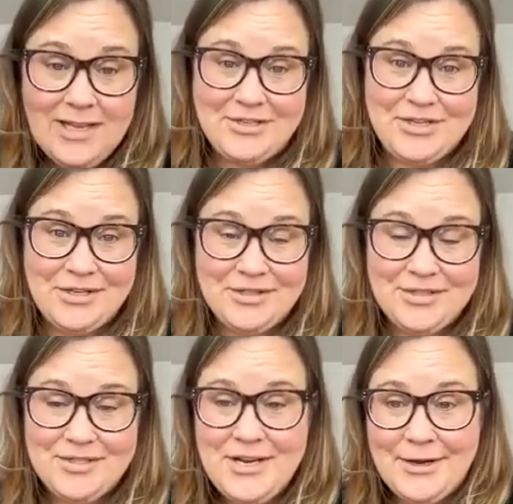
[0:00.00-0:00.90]

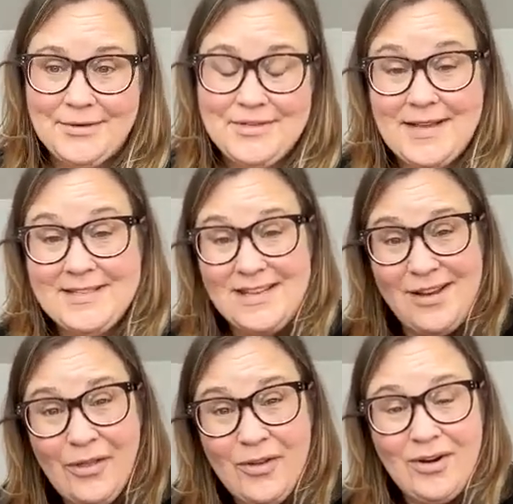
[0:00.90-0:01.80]
shingles too. So that's
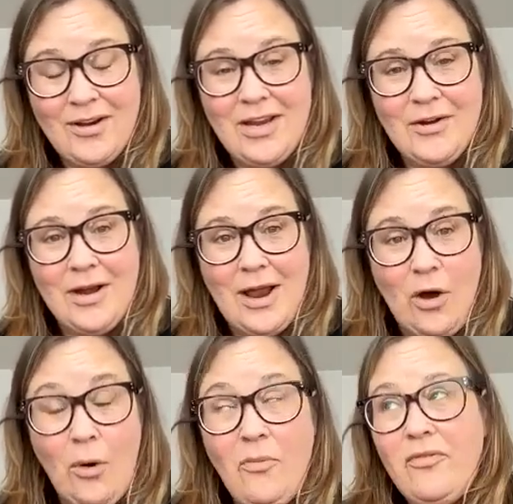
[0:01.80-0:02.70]
another, and
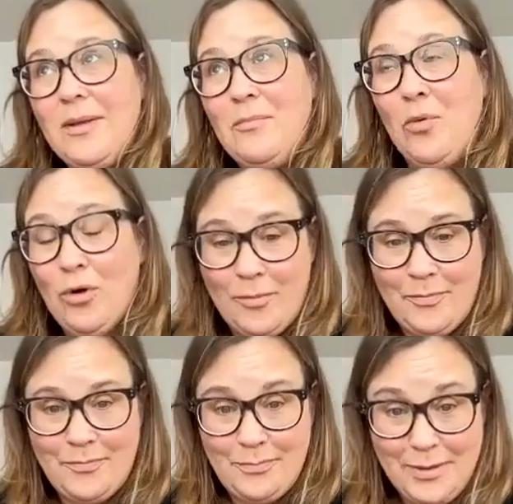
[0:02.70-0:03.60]
hopefully
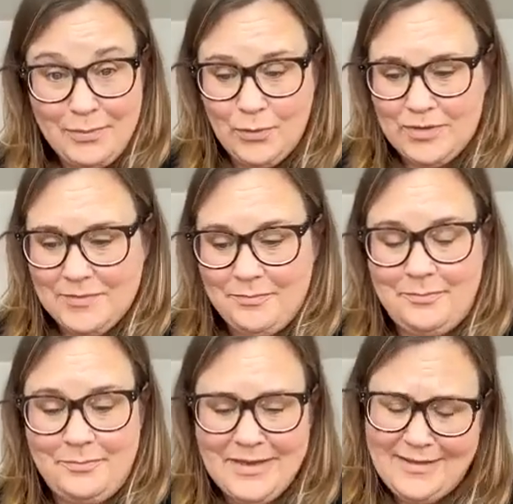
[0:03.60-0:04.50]
more people will
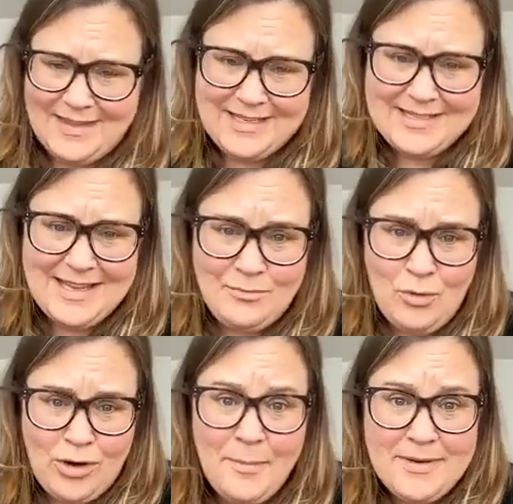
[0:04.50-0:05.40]
build things like
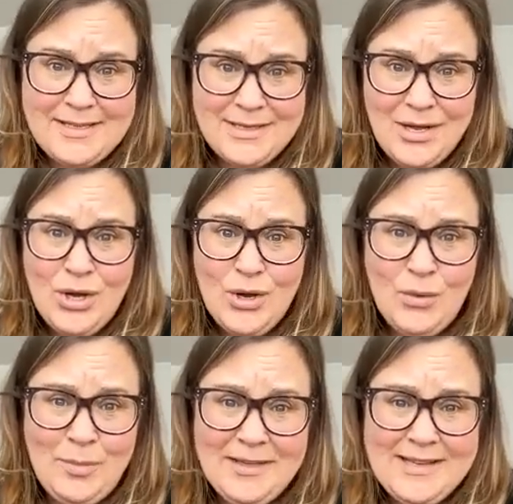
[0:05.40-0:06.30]
more companies
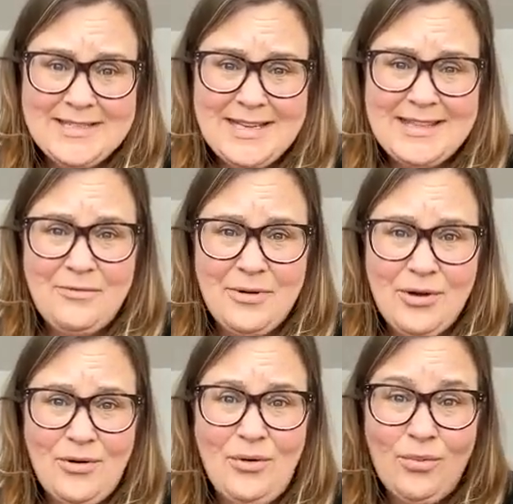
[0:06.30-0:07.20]
will build things like that where
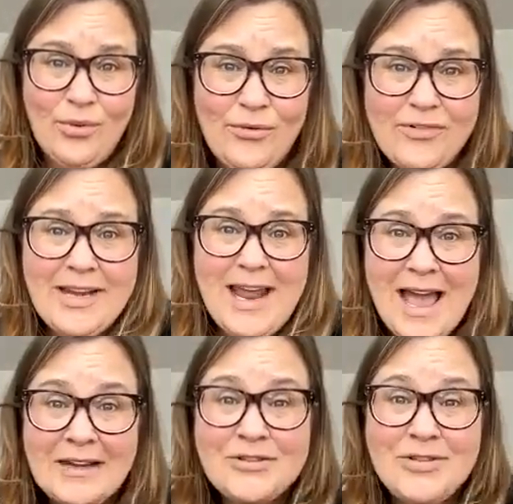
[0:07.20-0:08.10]
your whole roof can
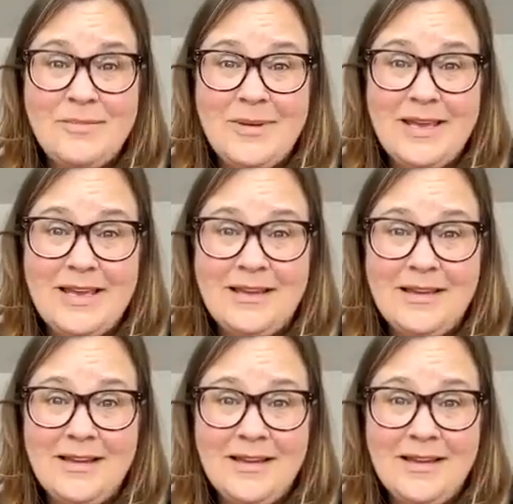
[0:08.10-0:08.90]
actually be